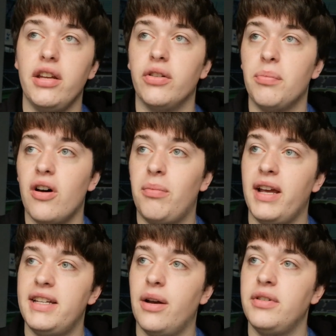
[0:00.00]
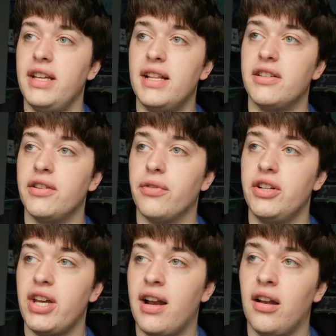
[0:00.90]
You know, the ball played down to the inside
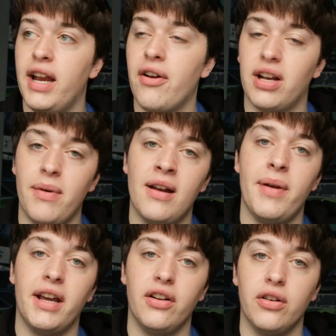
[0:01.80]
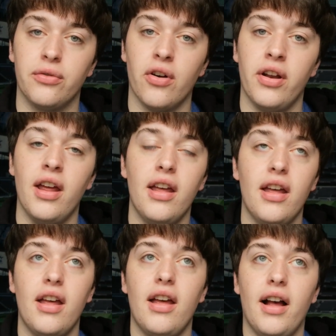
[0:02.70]
right channel, and Eric Lamela making a good run.
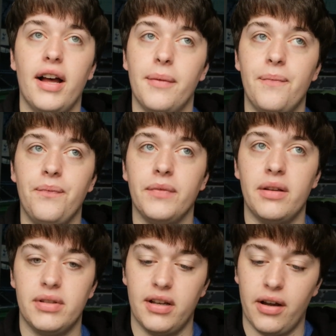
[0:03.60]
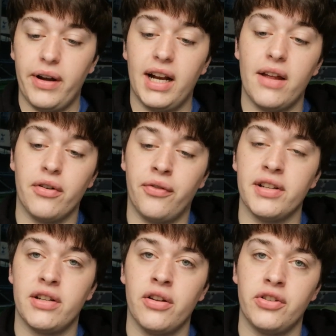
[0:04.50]
Um, it was a, a, really clever
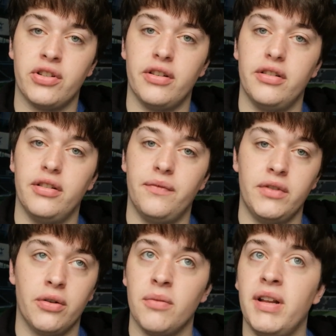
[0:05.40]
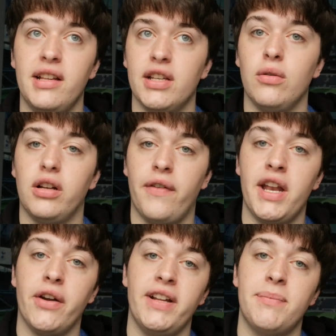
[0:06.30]
first touch to you know completely sold the
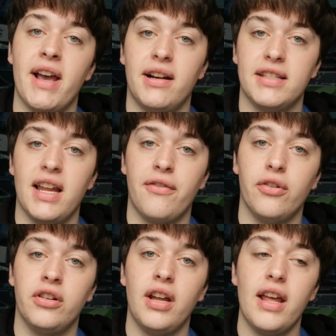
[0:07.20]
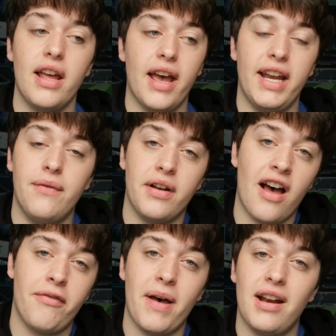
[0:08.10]
defender, and he's back in his left foot, and even
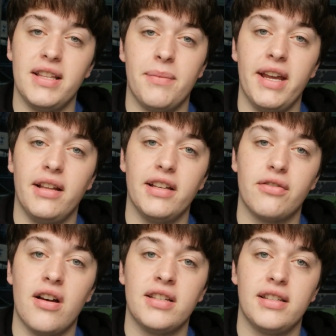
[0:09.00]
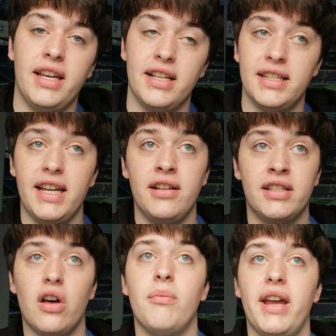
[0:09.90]
off balance making this cross, he can see
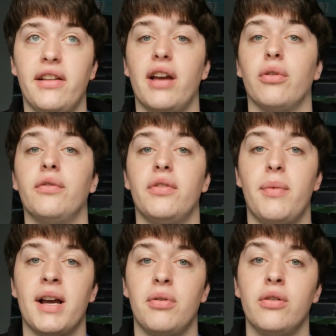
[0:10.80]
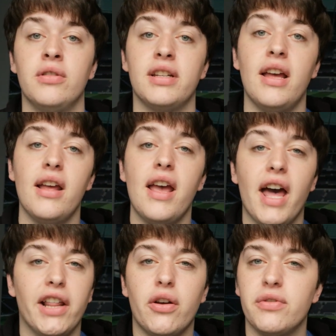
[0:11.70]
Son making that run from the back post,
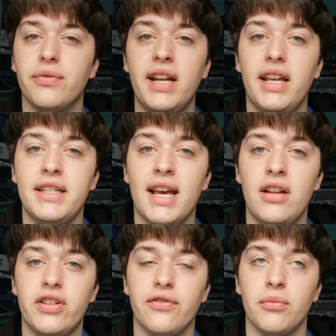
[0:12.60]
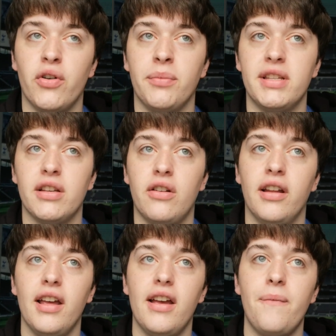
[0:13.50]
and I thought it was really intelligent from Heung-Min
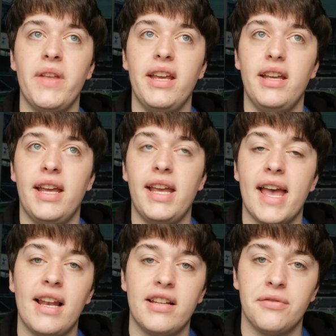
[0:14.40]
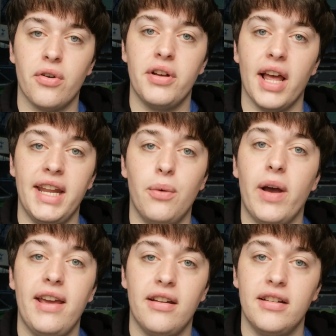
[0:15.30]
Son. He he held his run and he
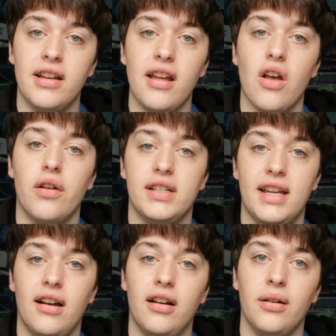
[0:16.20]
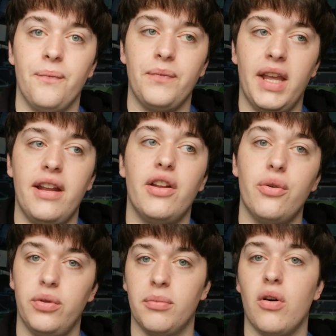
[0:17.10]
waited until he
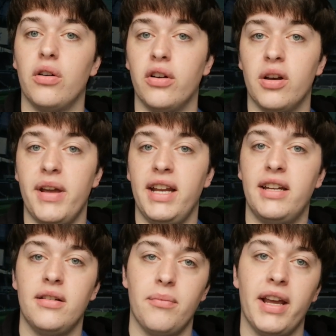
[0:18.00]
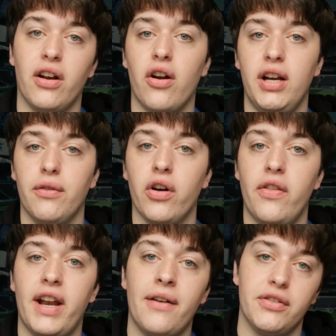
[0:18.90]
knew the ball could come in. He didn't make an early run
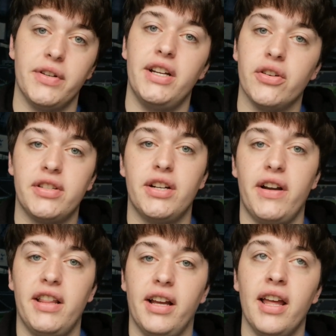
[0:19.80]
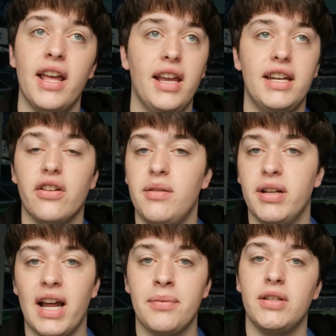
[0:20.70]
and then have to readjust it or anything. He
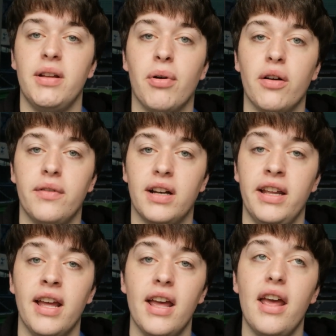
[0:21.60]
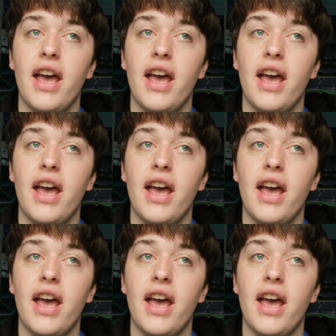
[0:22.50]
timed it absolutely perfectly.